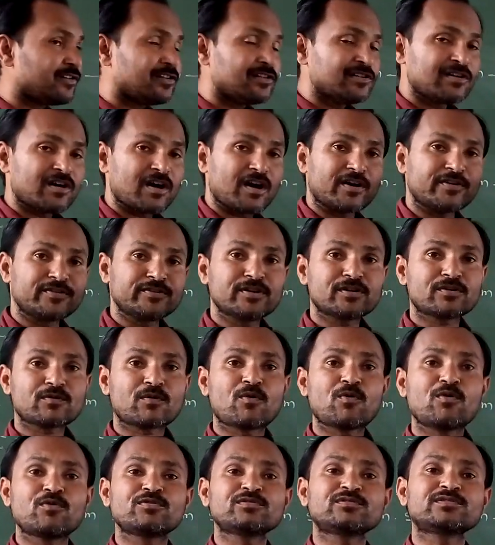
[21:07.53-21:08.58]

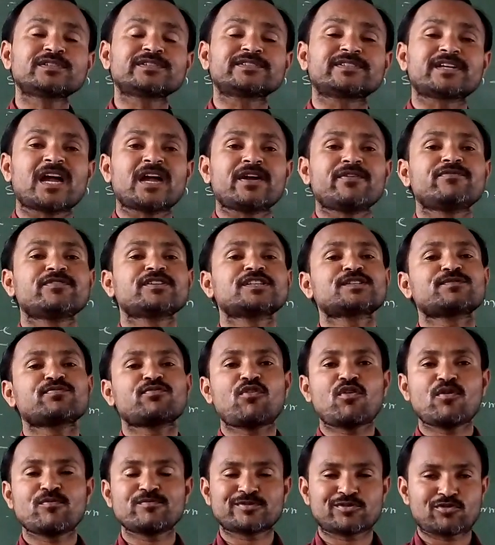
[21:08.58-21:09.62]
undergoes the diverse
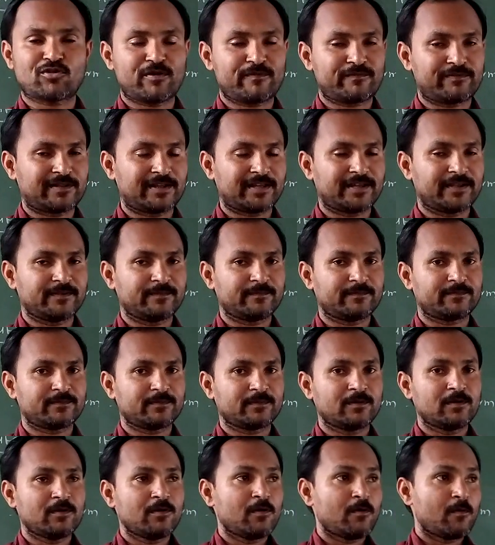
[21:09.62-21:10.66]
forms of life.
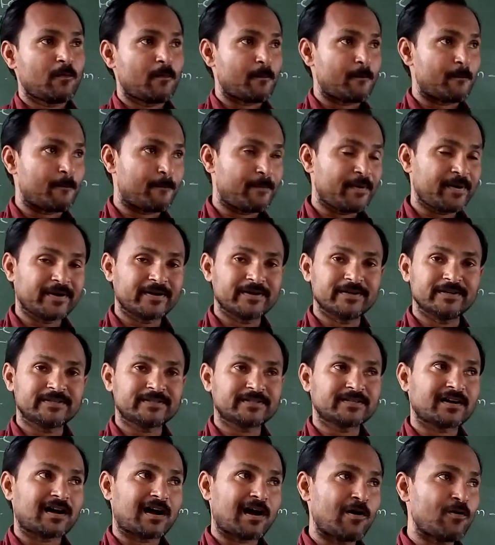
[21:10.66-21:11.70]

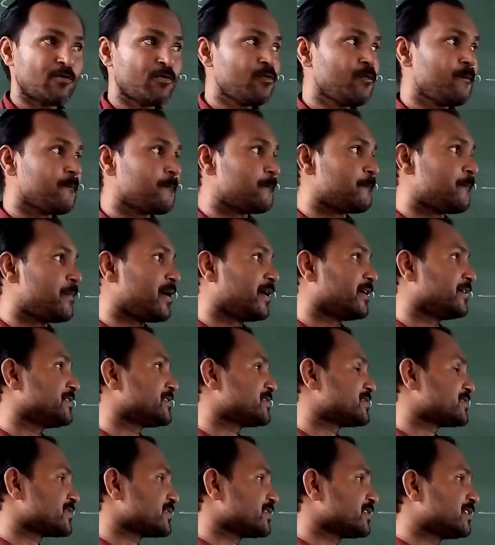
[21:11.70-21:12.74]
But how? By
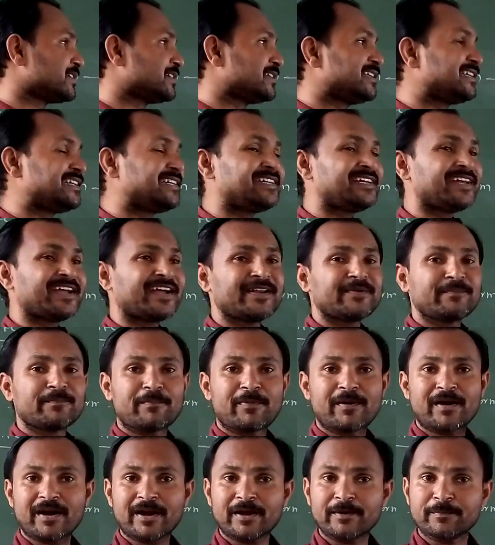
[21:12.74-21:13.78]
struggling and
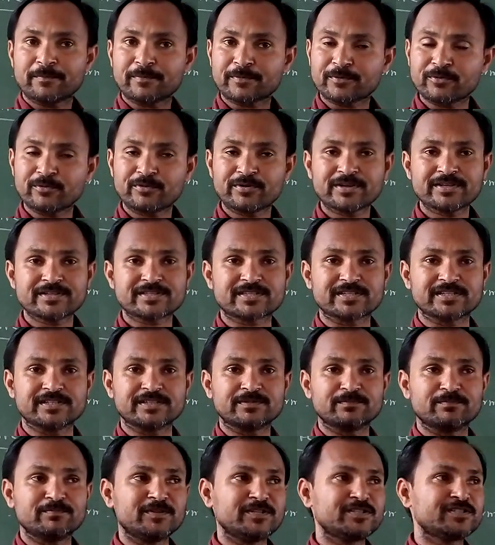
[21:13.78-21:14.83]
by
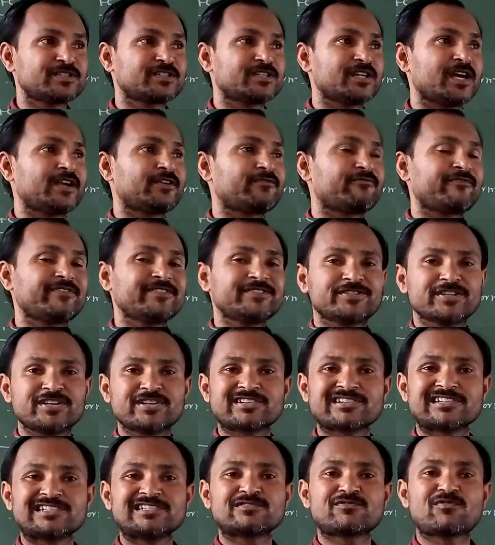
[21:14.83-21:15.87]
progressing, means that we
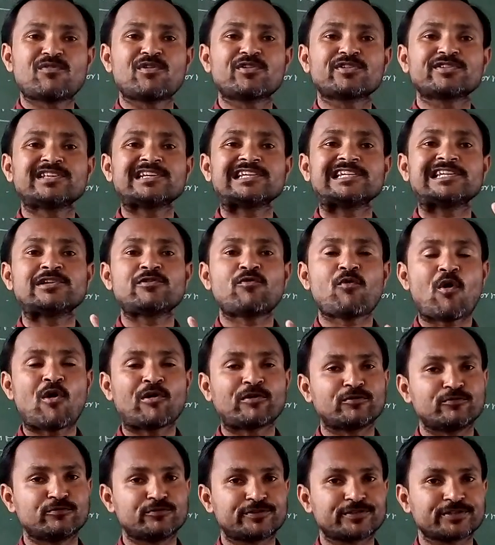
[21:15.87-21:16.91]
generally call the
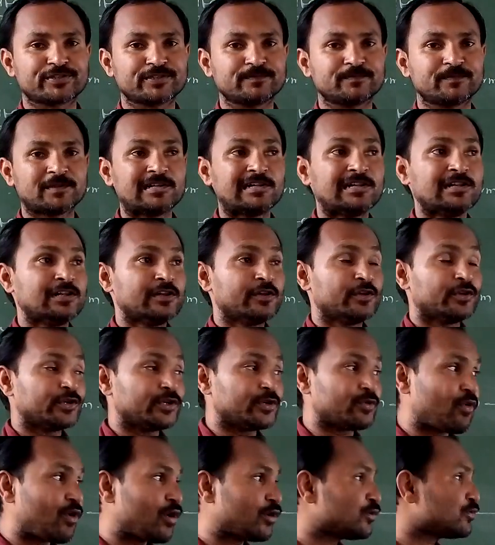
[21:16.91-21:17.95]
evolution.
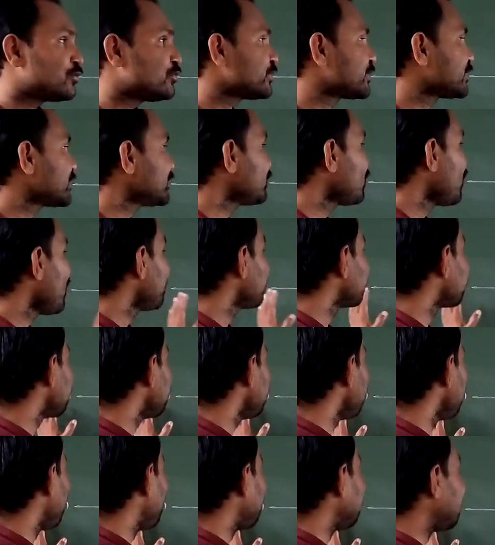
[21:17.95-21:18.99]
Evolution of
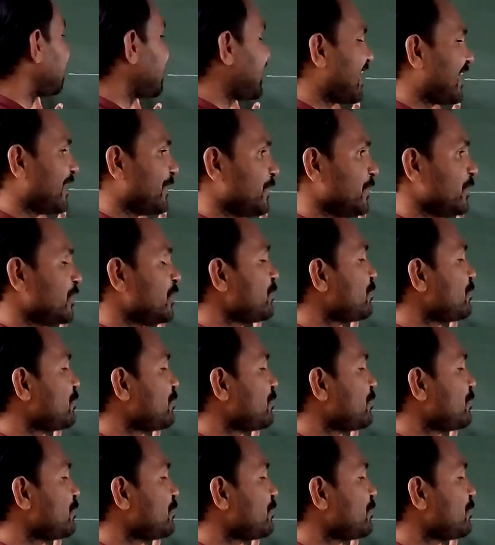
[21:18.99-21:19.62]
simple life